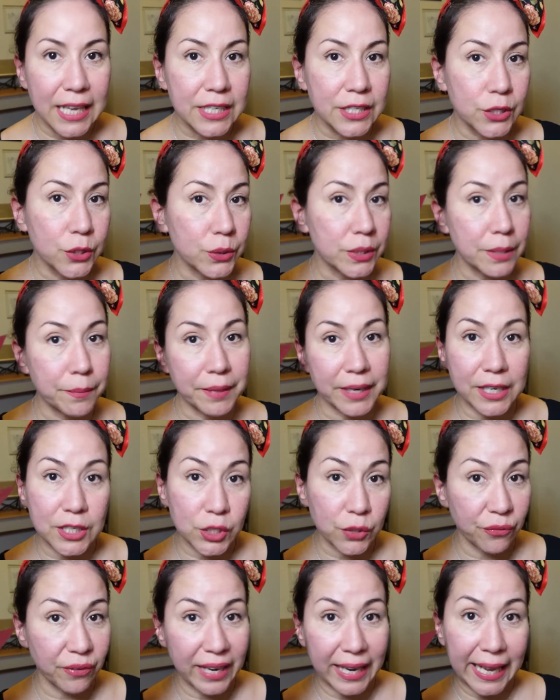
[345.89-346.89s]
to diminish
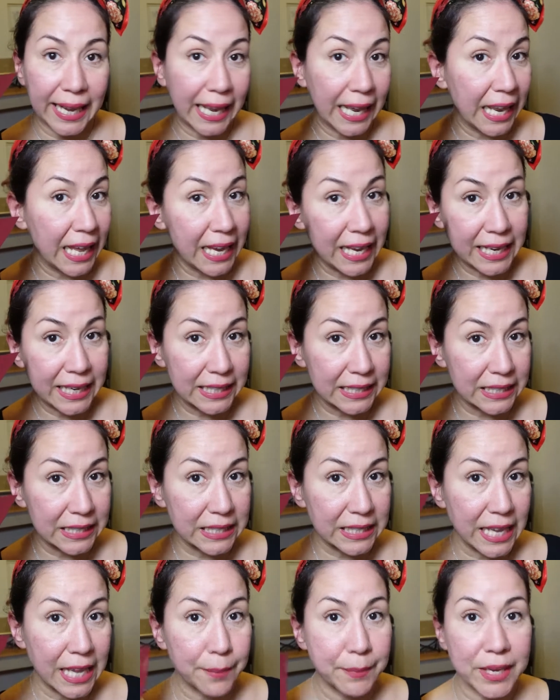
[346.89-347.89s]
fine lines,
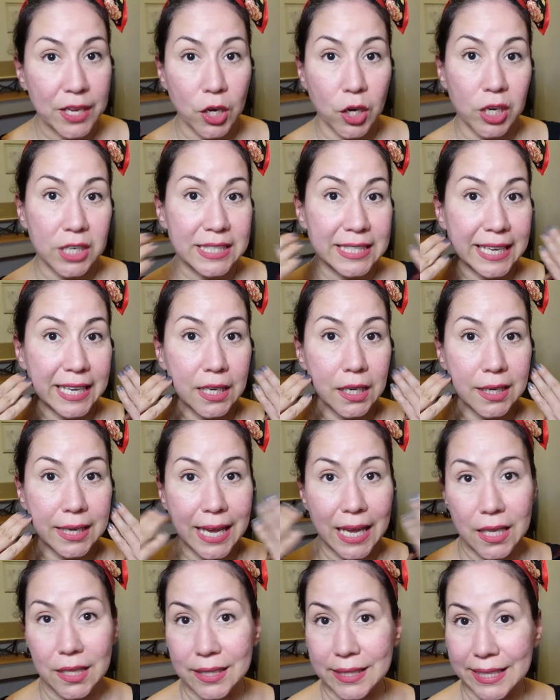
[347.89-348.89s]
and make your skin look
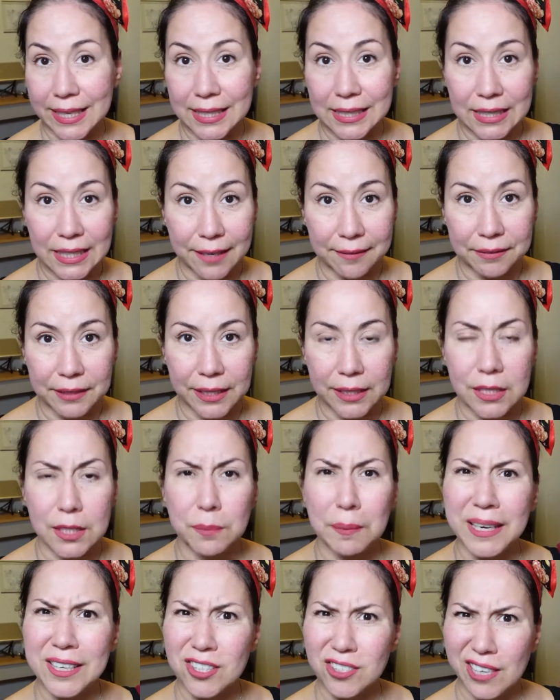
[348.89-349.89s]
healthy and lovely,
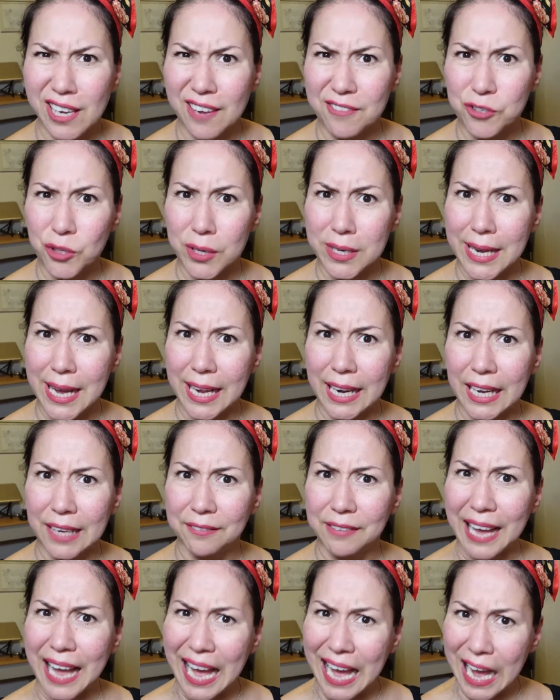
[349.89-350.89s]
especially after a night
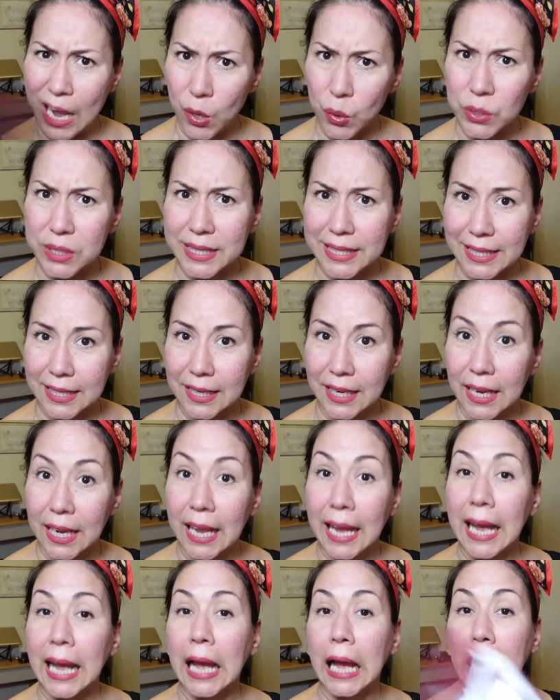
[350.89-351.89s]
of out,
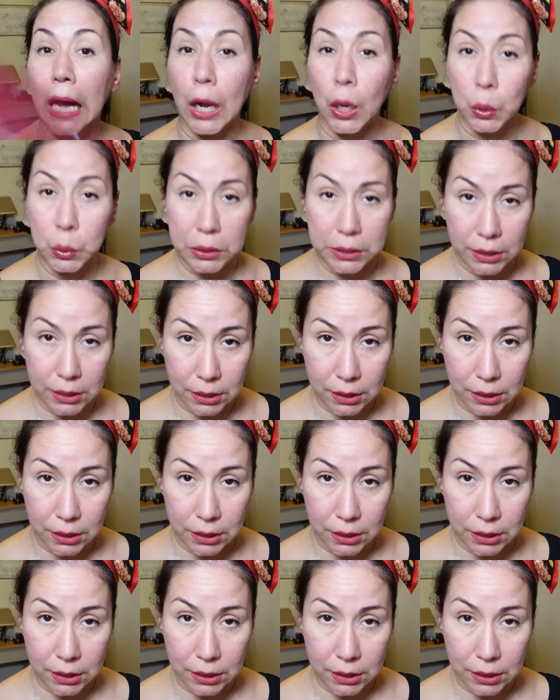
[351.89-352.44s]
outs.